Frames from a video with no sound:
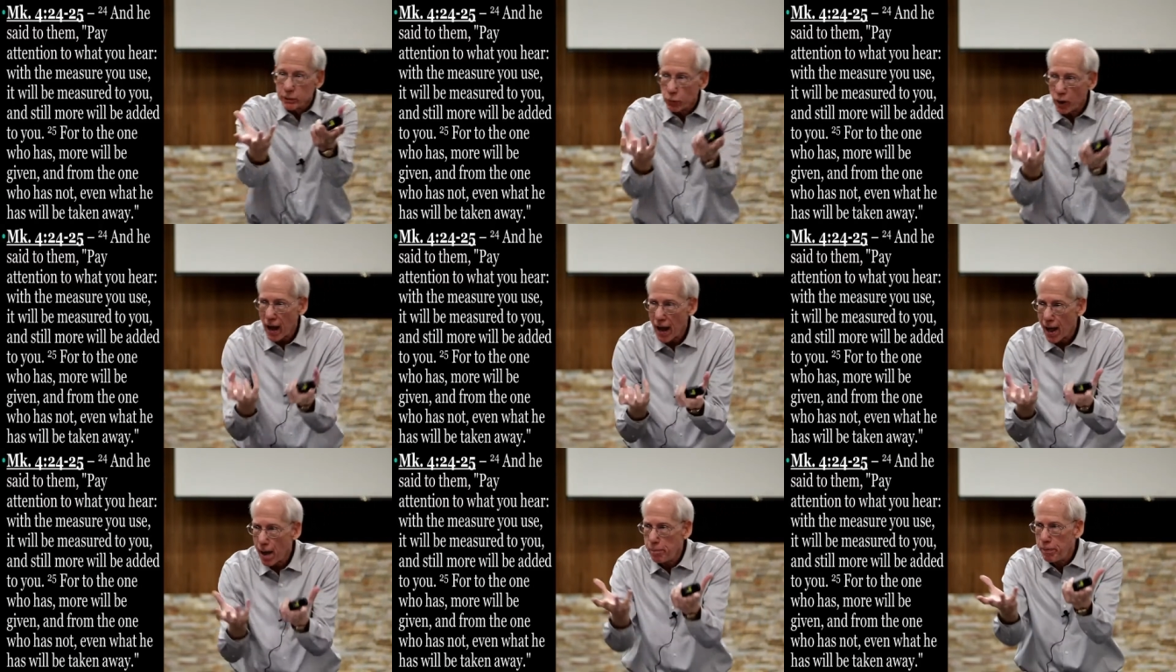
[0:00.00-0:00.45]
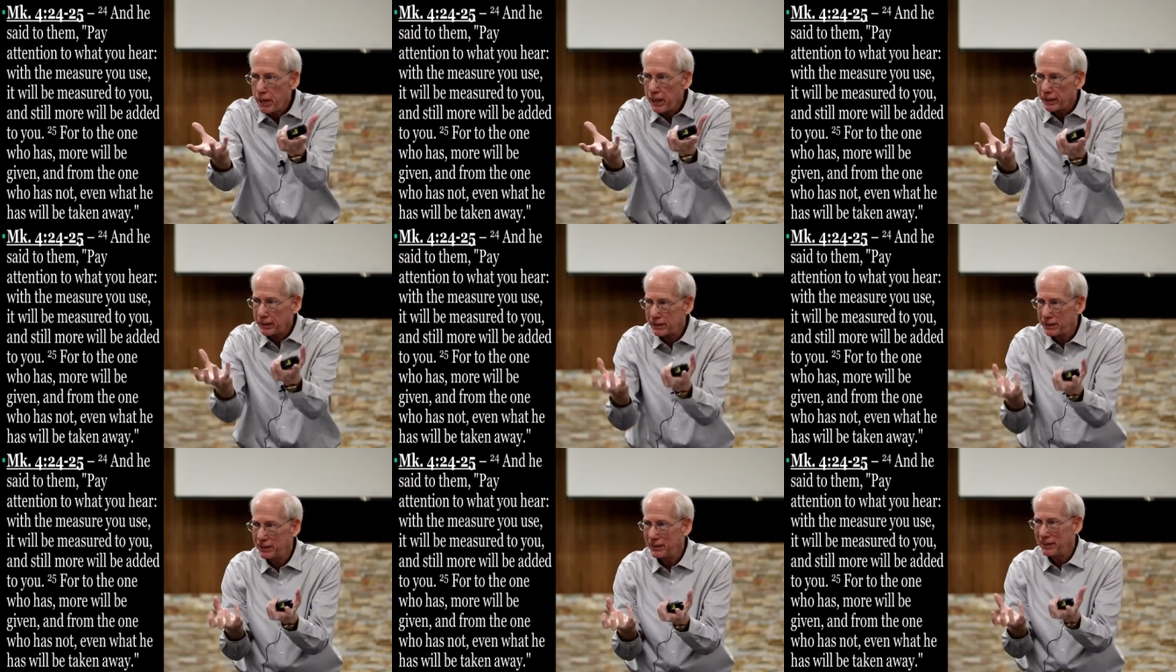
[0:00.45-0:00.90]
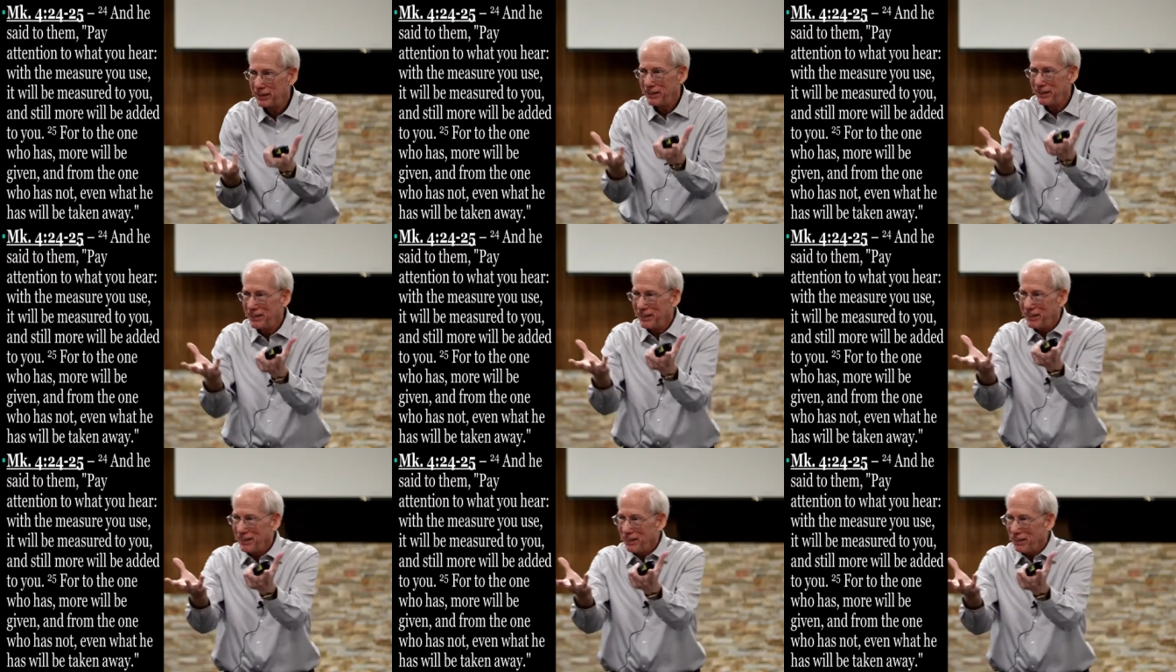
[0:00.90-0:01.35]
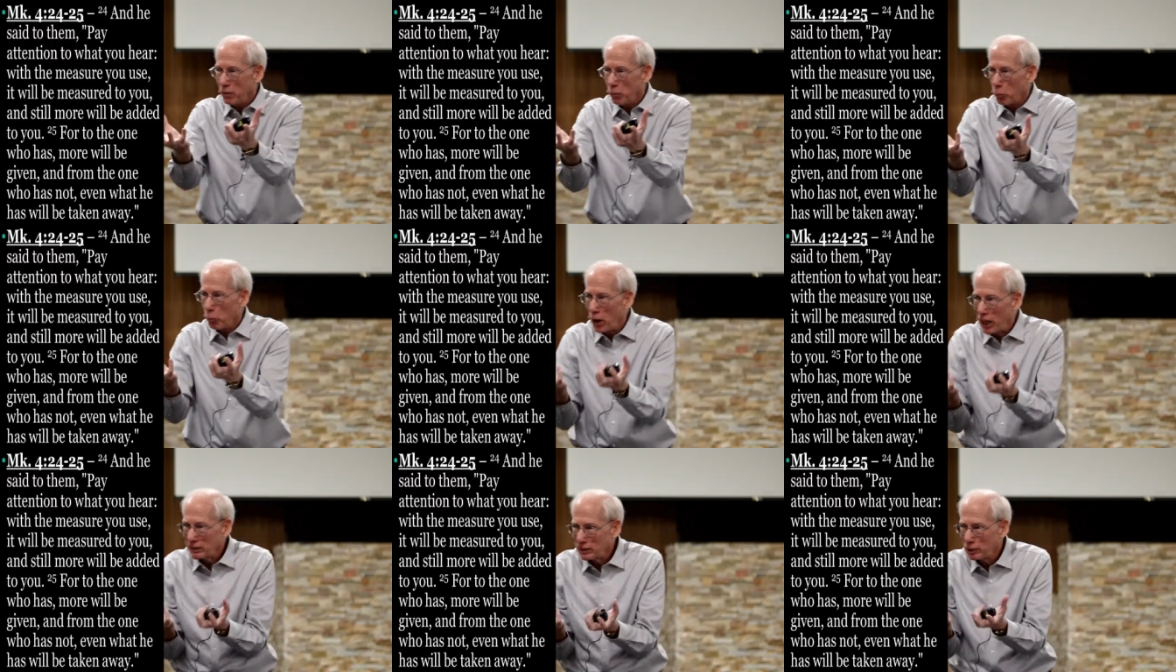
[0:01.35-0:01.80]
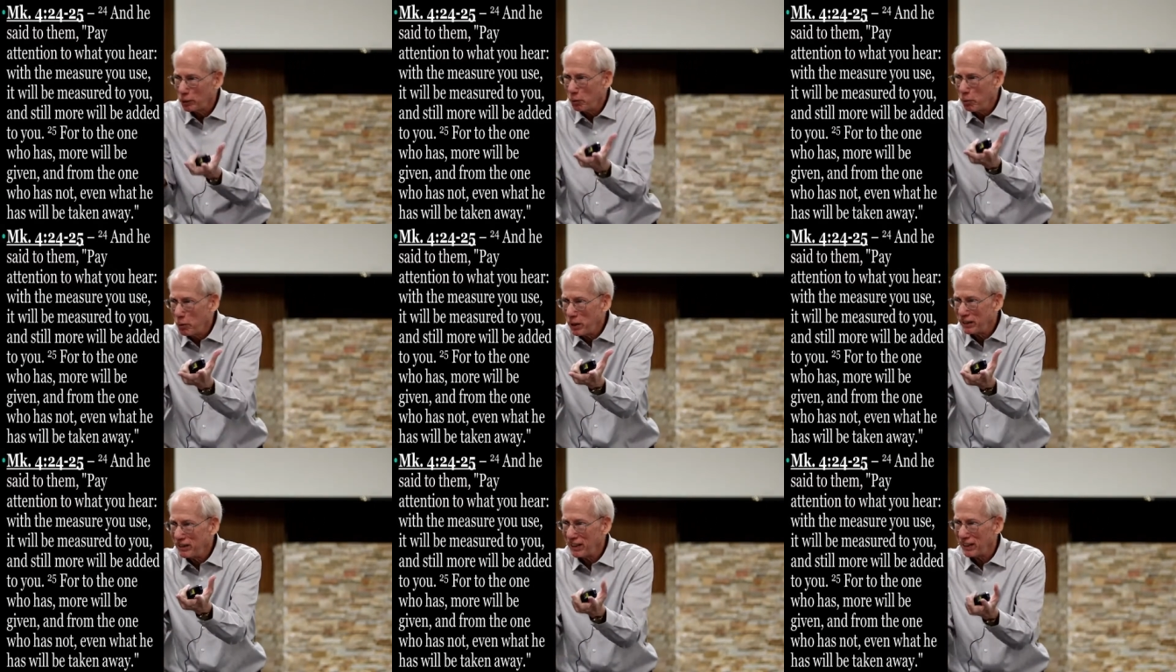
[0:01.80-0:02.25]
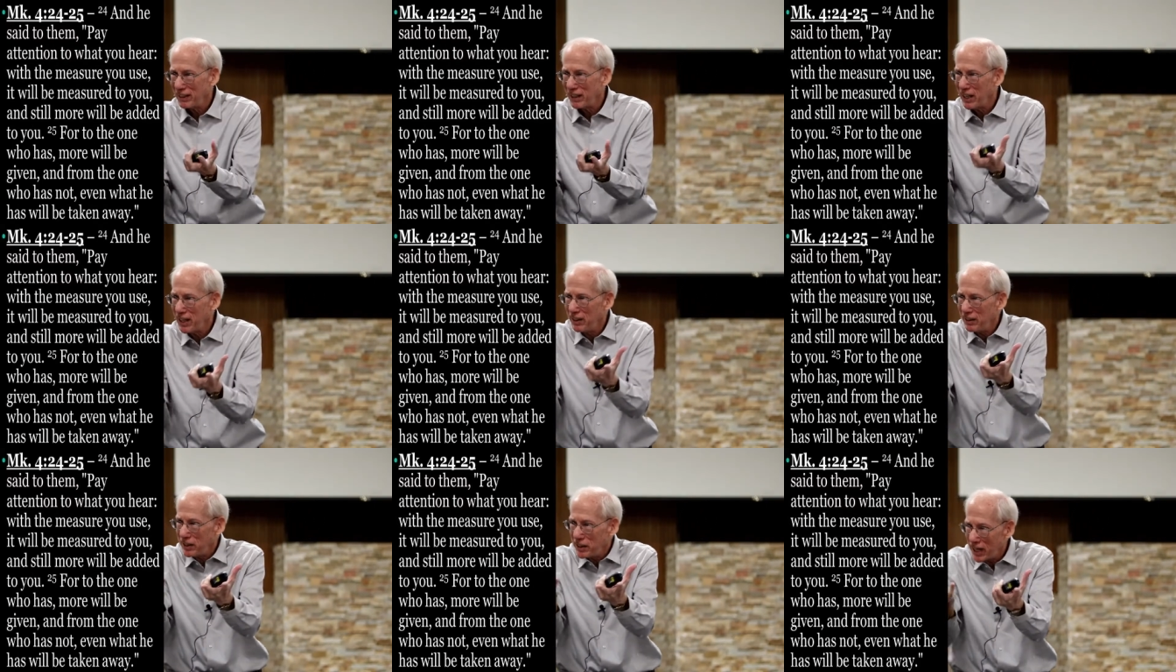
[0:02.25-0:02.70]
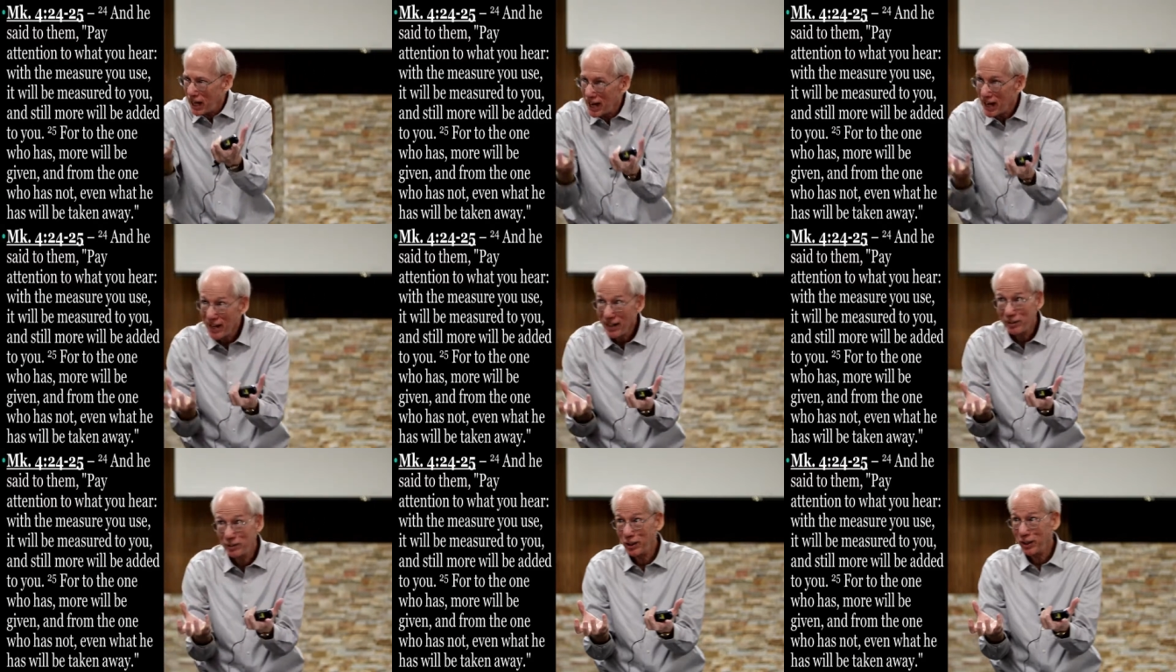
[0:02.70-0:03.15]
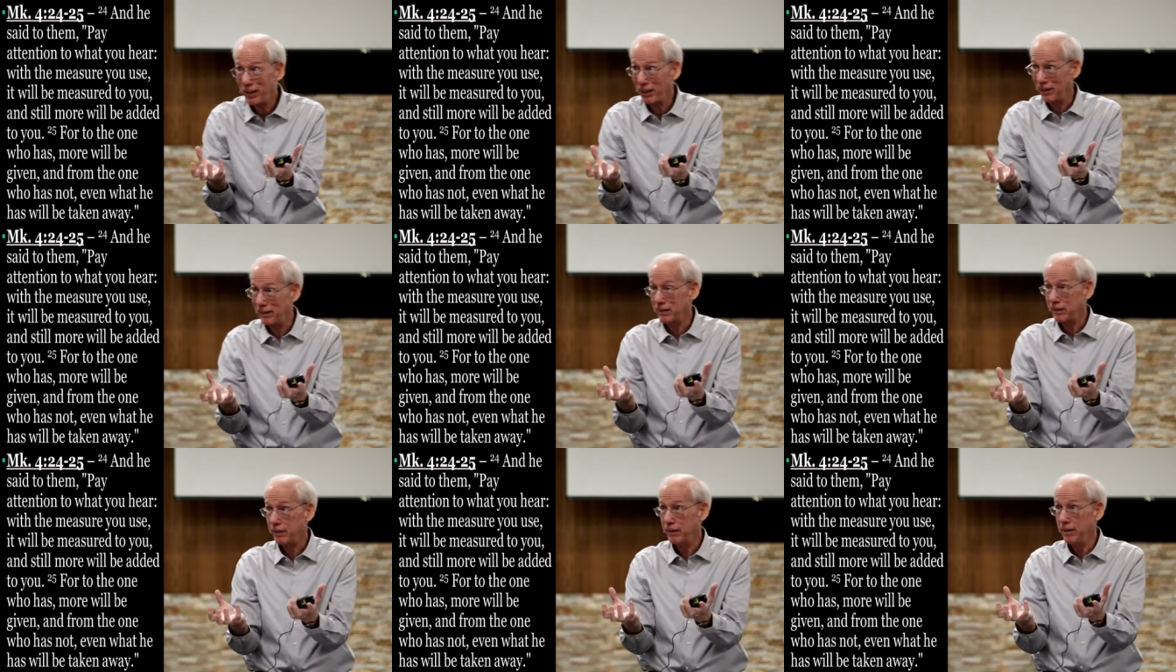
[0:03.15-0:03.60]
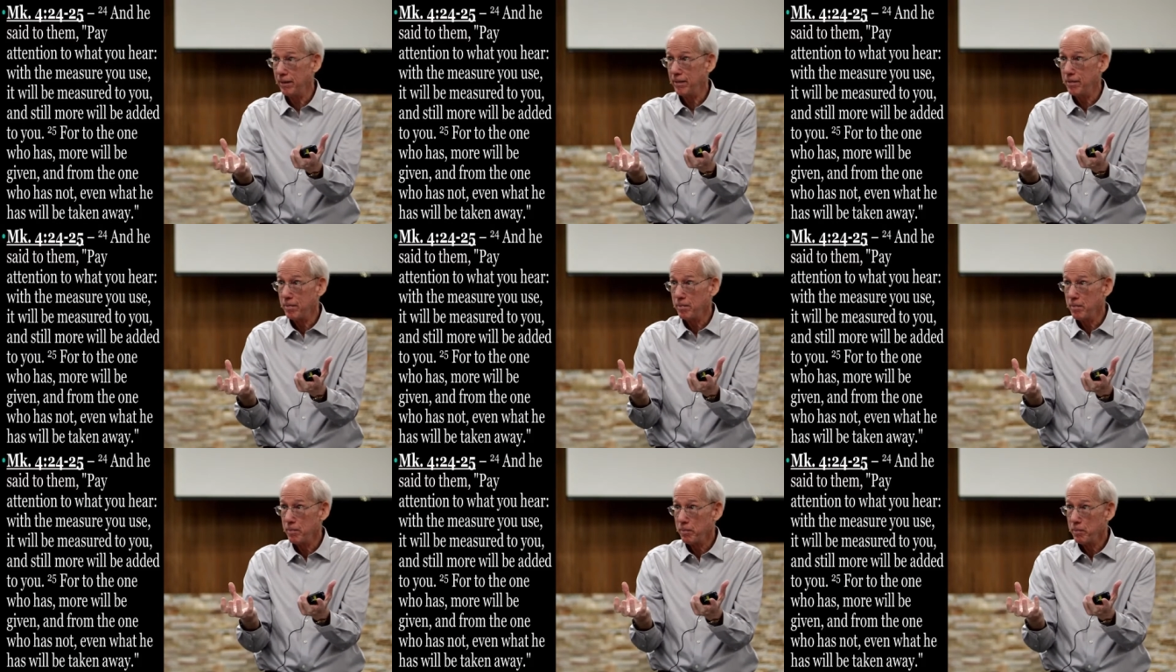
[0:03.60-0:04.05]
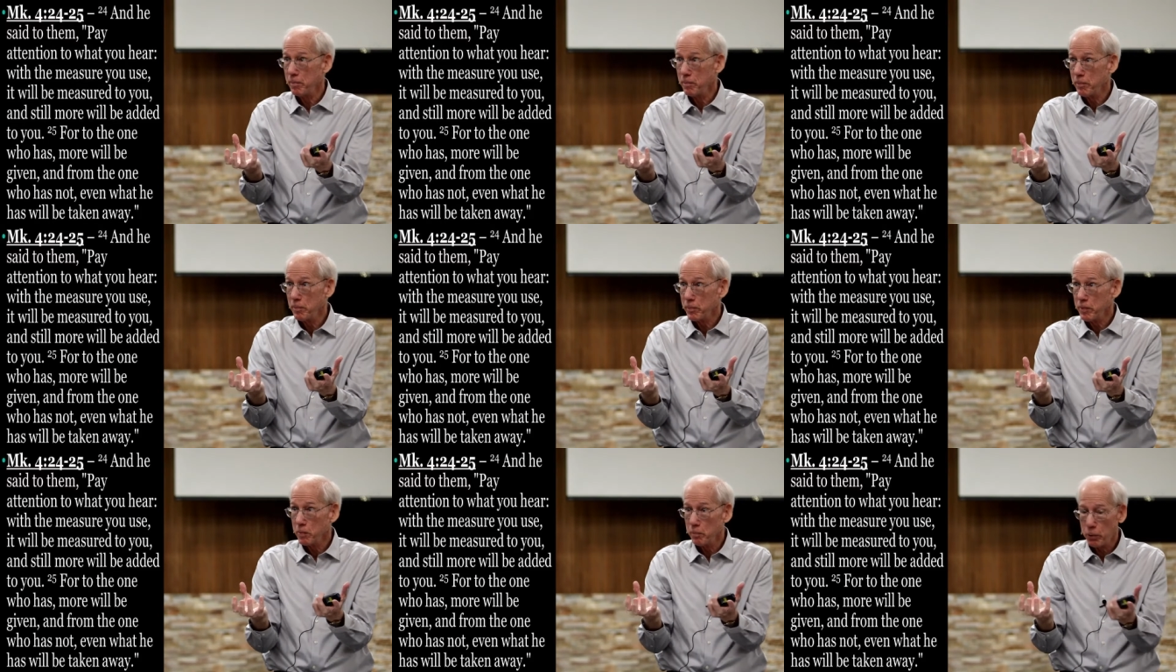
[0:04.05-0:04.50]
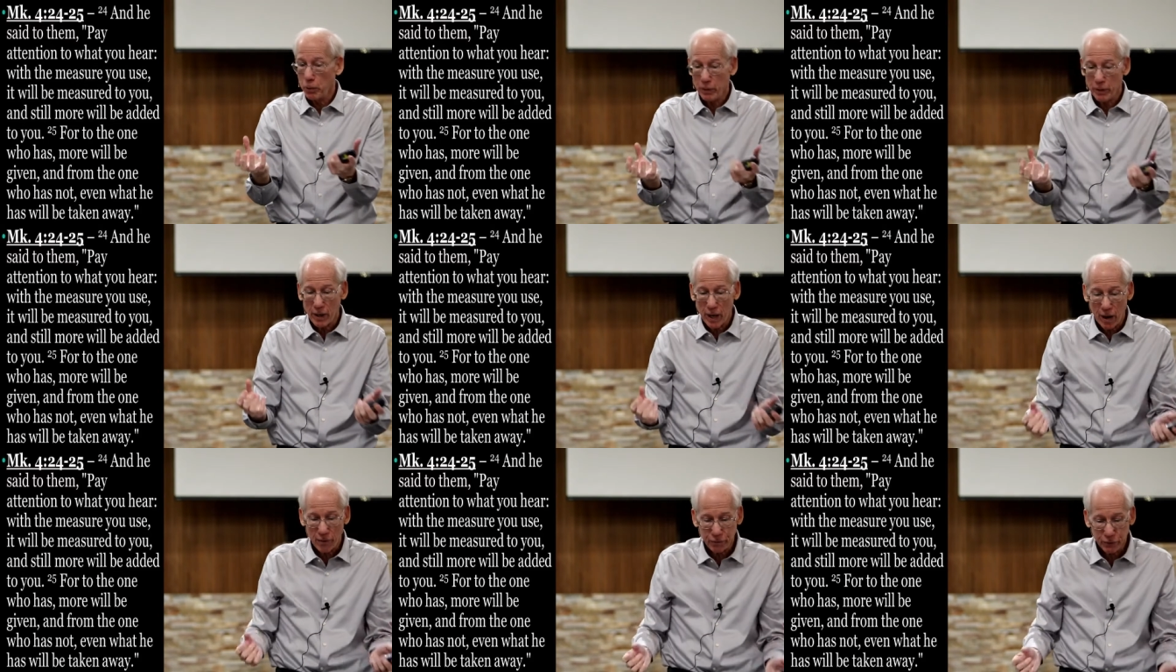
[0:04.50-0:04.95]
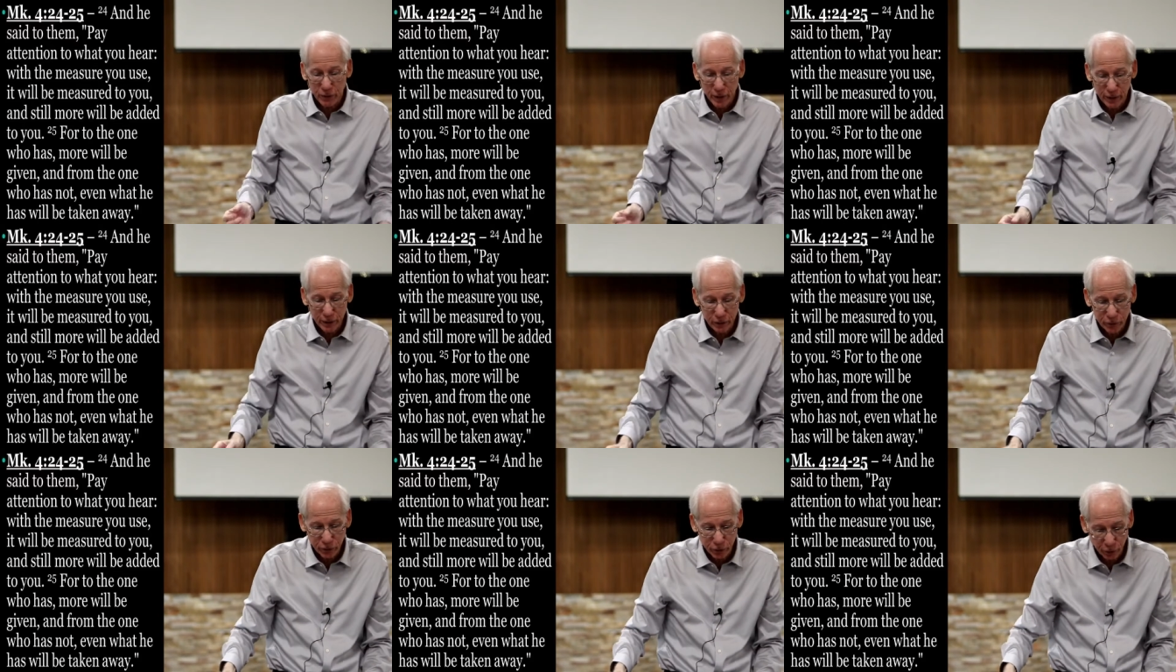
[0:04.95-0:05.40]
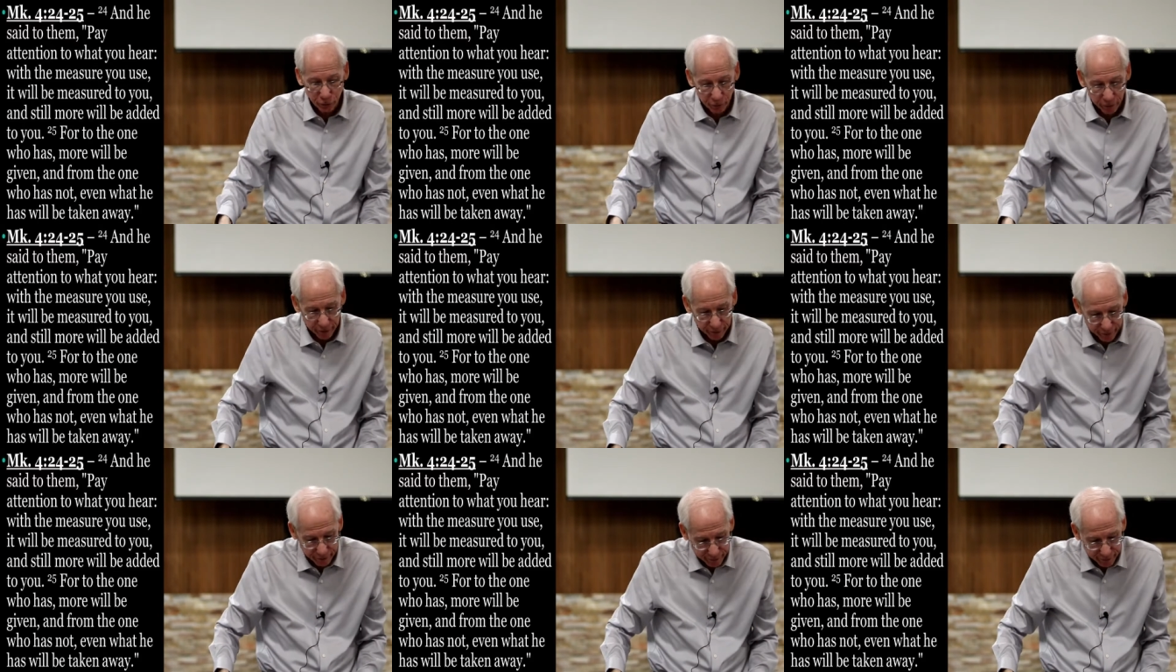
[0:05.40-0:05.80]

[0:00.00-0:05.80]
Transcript: Grab it. Wrestle with it. Engage it. Put effort into